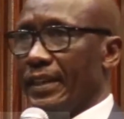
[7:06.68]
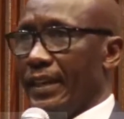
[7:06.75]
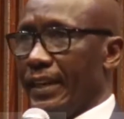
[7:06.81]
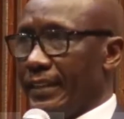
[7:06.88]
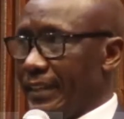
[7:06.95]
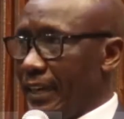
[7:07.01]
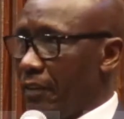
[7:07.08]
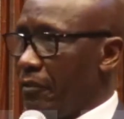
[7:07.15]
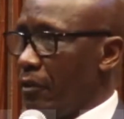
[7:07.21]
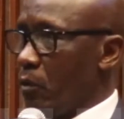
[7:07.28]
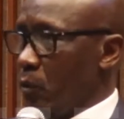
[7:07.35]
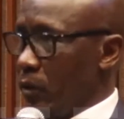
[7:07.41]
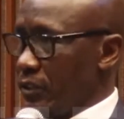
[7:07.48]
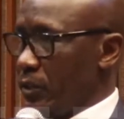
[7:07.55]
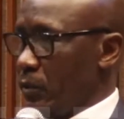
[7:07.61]
and
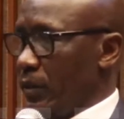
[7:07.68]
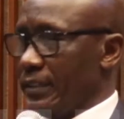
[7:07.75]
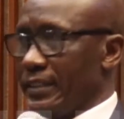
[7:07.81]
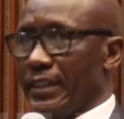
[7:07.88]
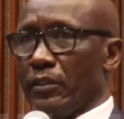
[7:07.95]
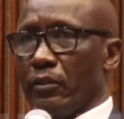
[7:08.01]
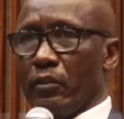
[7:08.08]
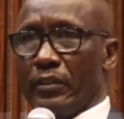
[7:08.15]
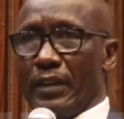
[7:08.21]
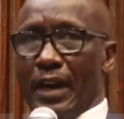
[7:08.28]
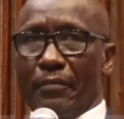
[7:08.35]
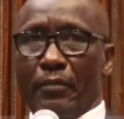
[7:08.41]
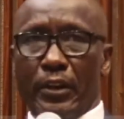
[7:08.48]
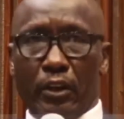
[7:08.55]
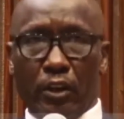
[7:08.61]
therefore, consequently, you're going to
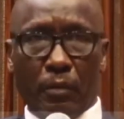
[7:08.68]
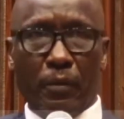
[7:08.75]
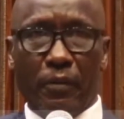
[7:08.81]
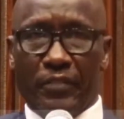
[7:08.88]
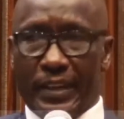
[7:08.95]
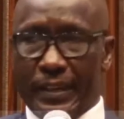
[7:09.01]
have a lot of